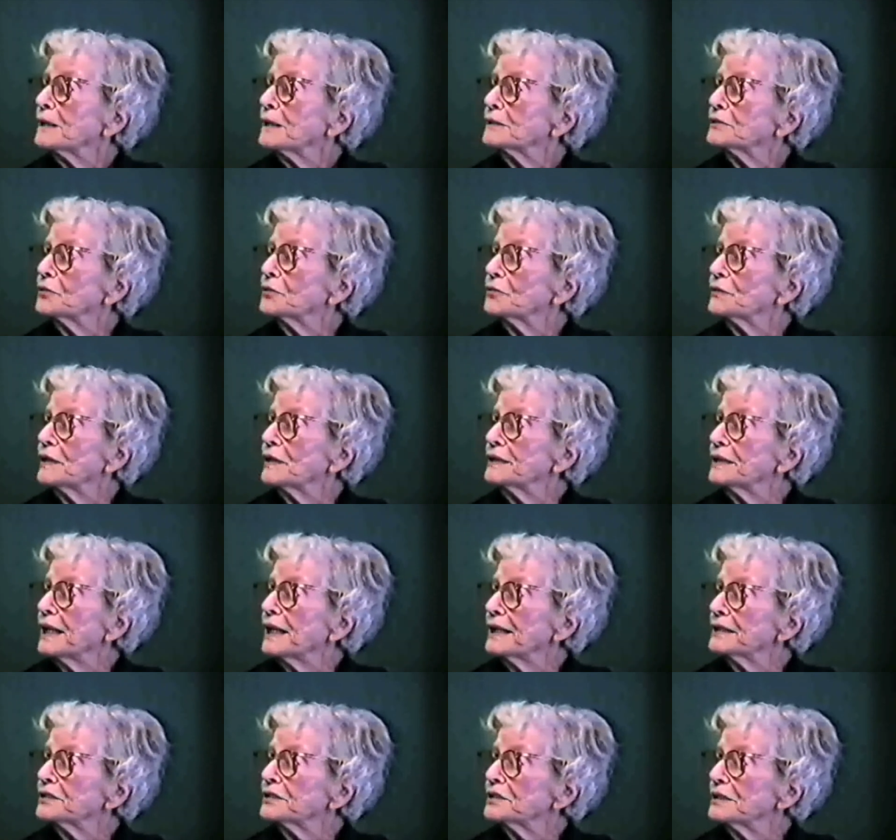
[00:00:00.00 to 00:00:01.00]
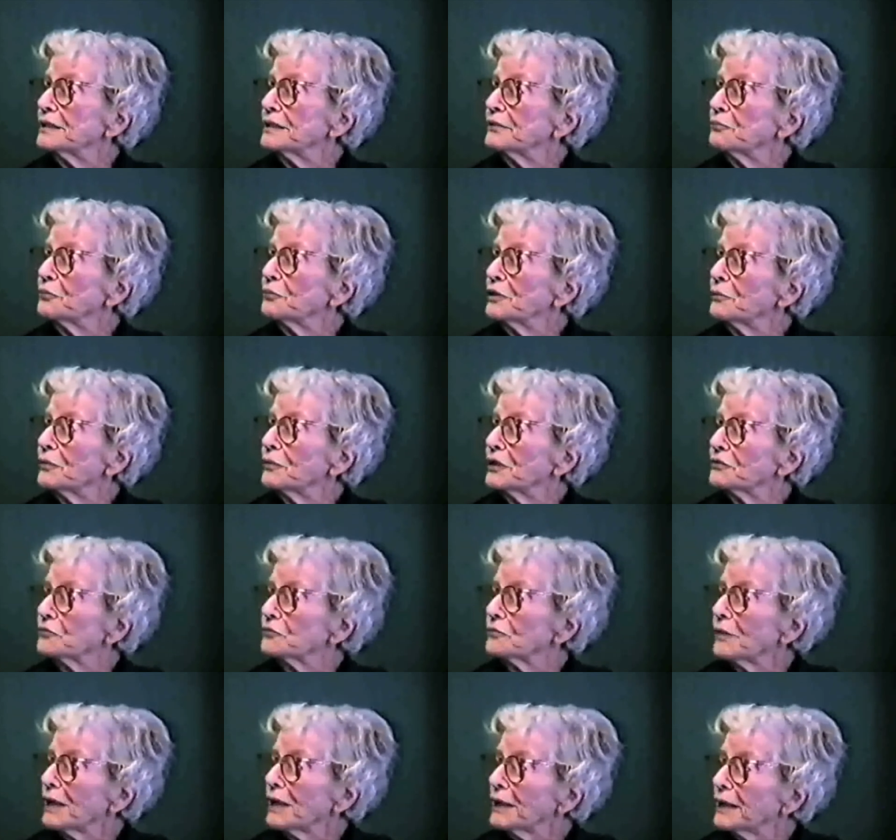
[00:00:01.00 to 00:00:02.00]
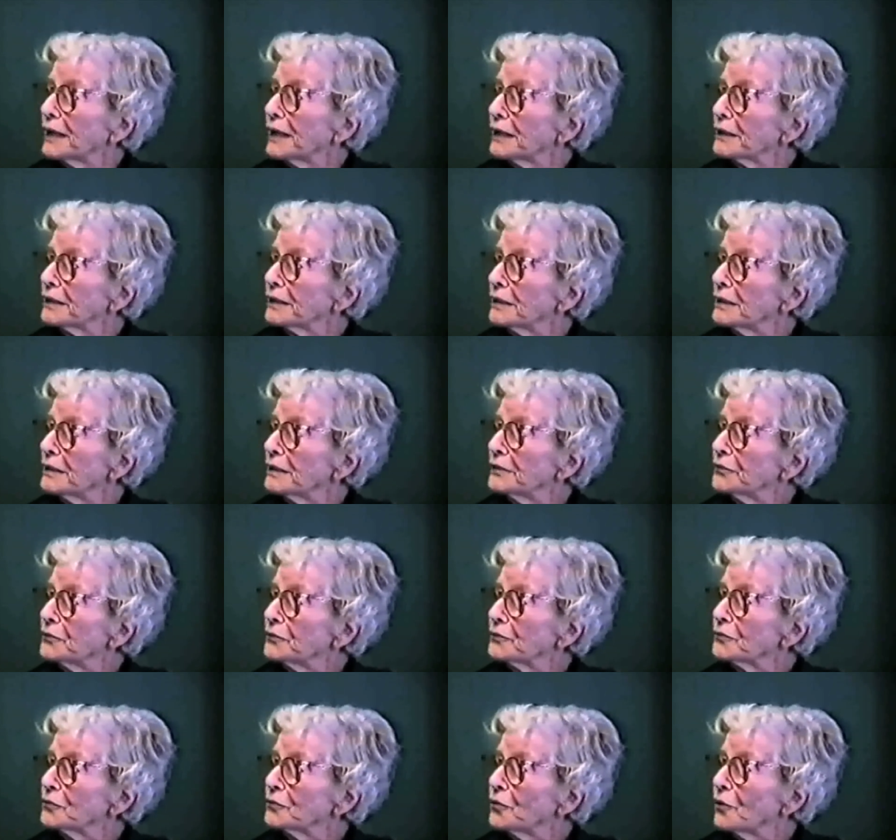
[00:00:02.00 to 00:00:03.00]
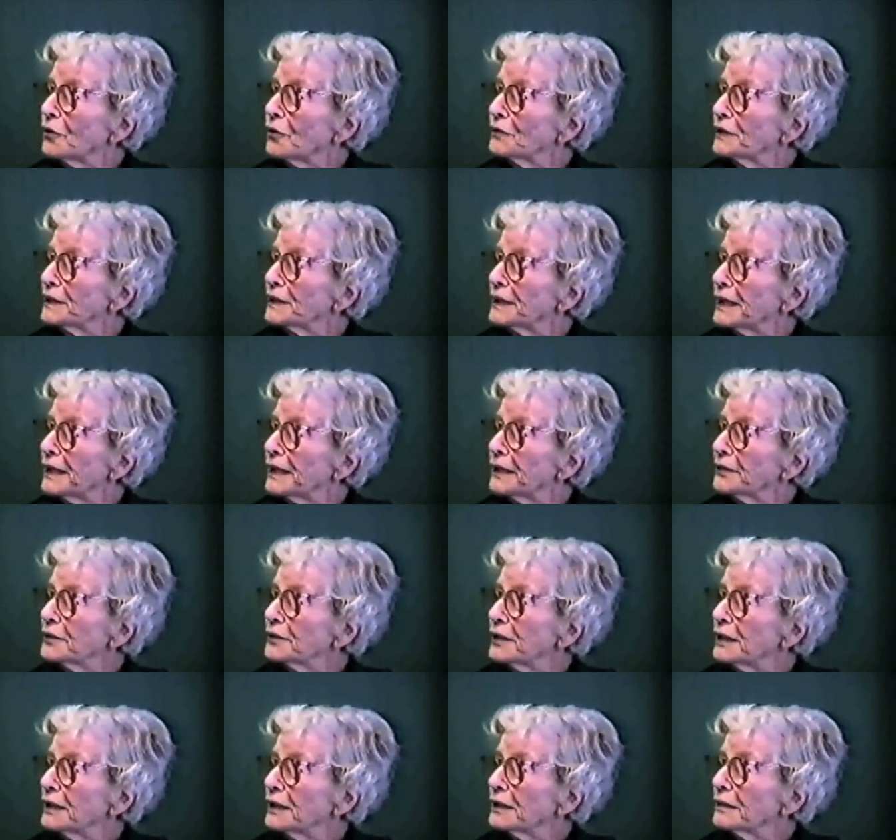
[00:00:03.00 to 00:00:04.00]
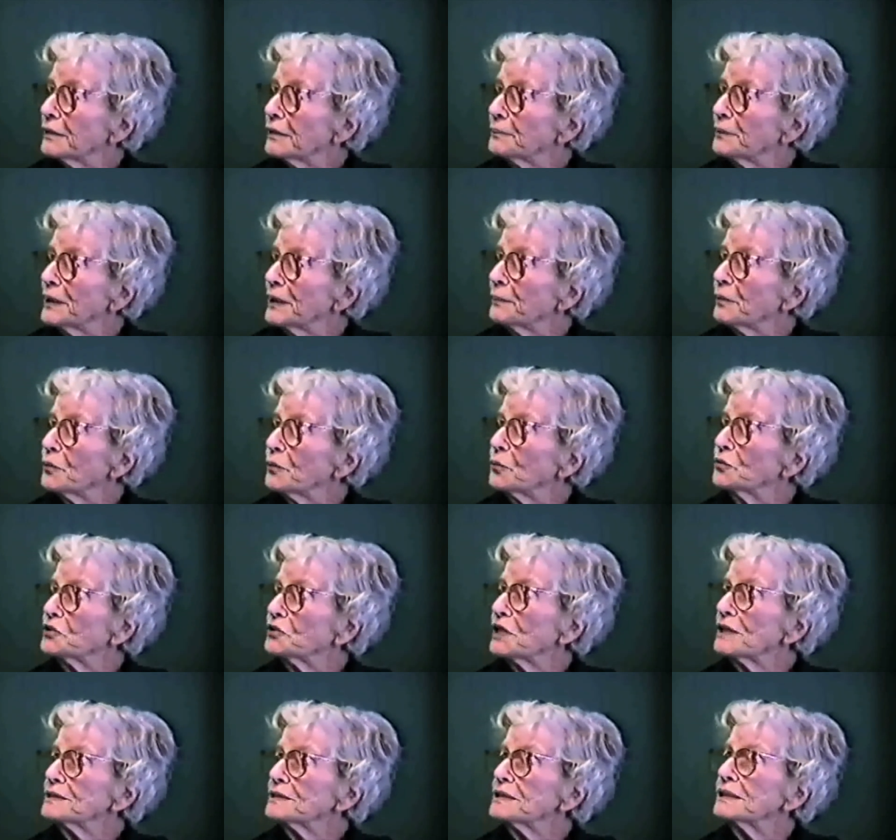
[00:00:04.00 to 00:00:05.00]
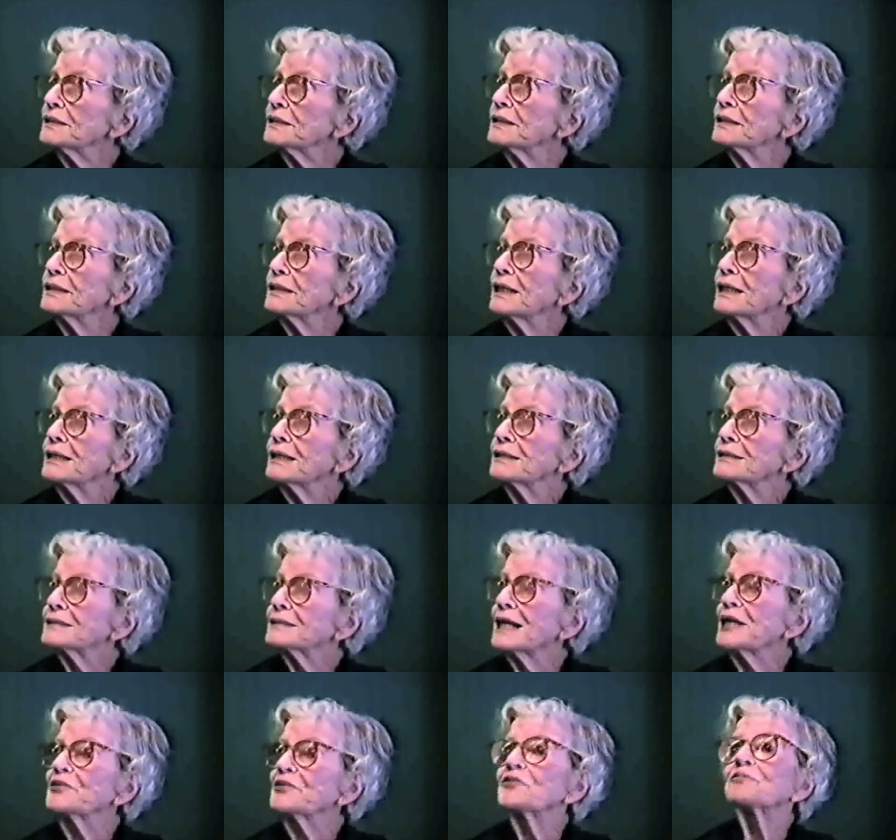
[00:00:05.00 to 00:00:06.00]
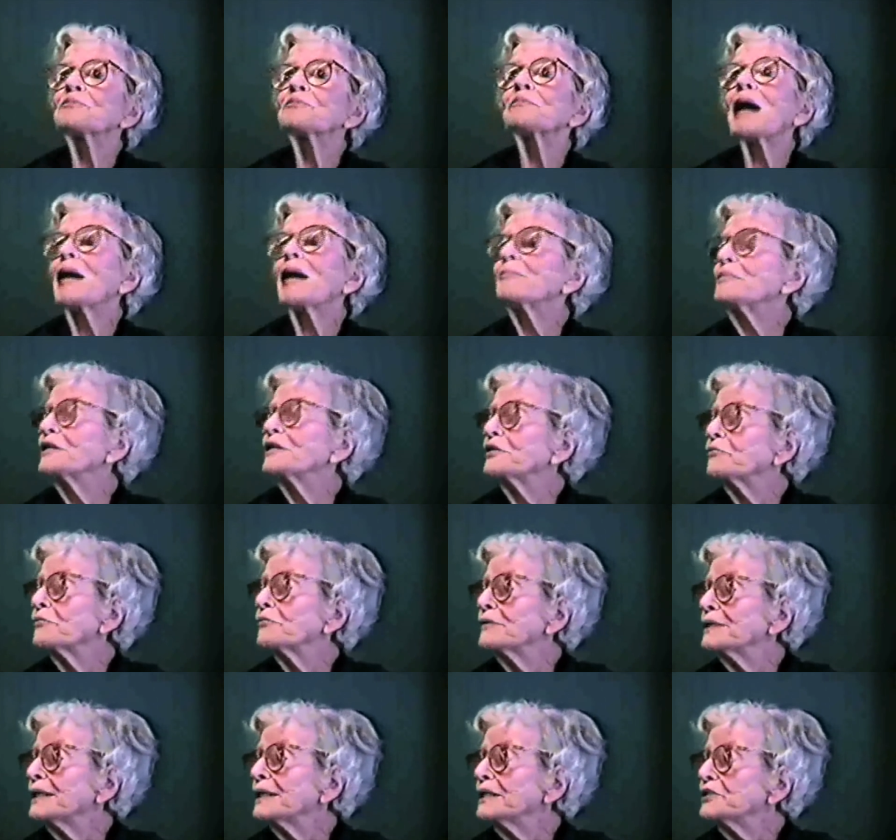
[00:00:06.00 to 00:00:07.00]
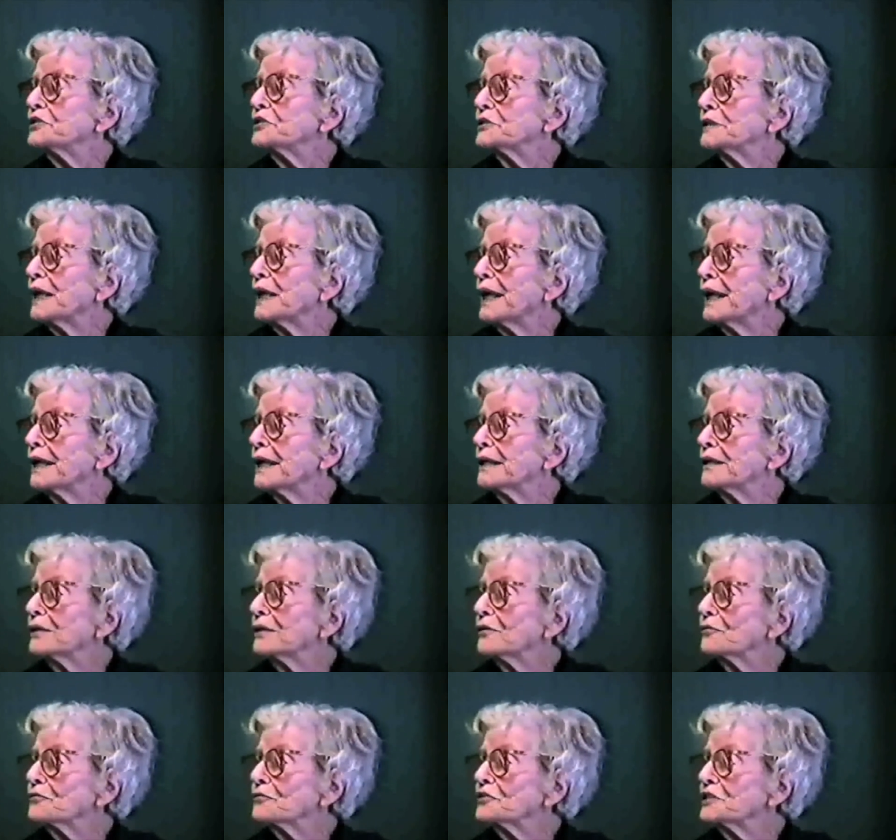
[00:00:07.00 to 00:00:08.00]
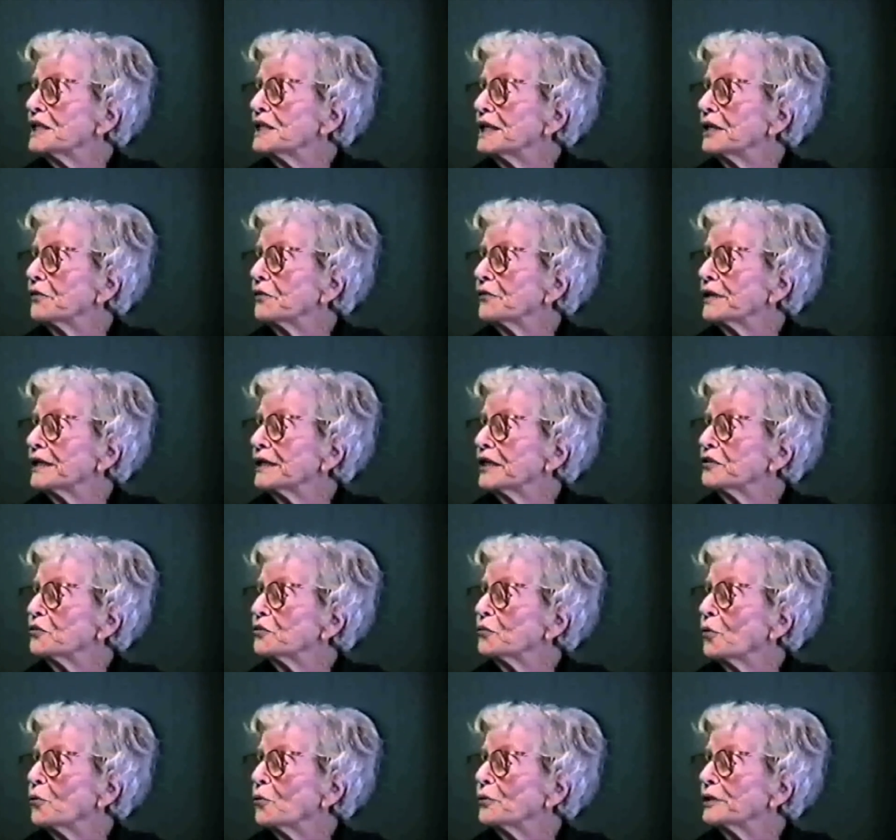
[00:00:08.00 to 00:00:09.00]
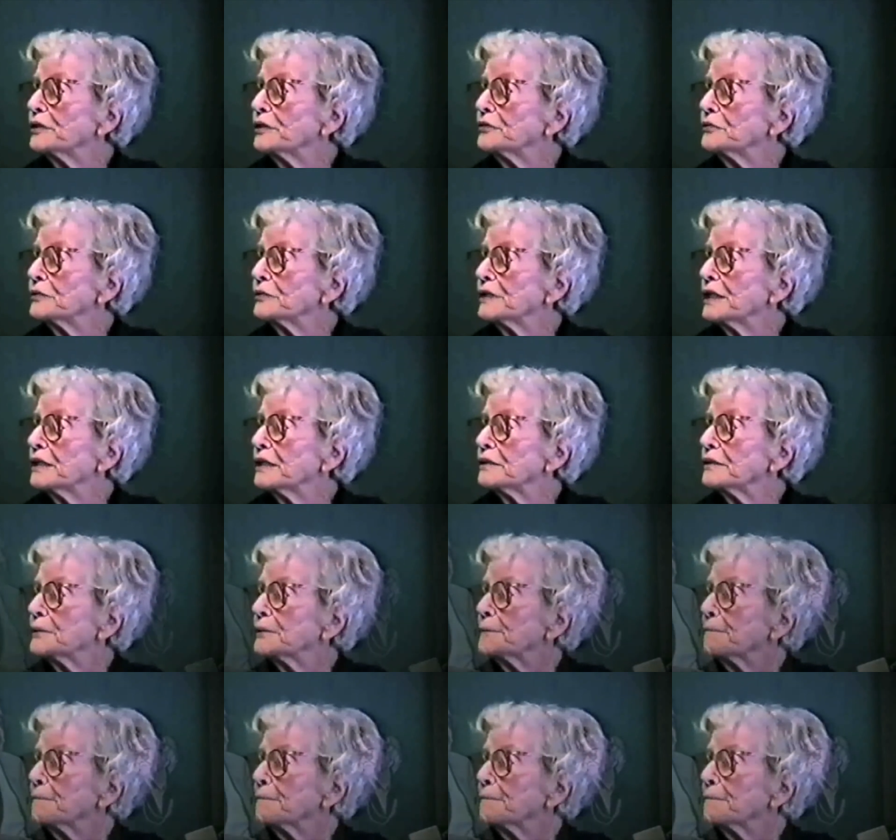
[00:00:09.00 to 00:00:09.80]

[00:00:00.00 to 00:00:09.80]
So that actually we were trying to coordinate uh, people who just, this kind of public relation angle of sharing and growing together.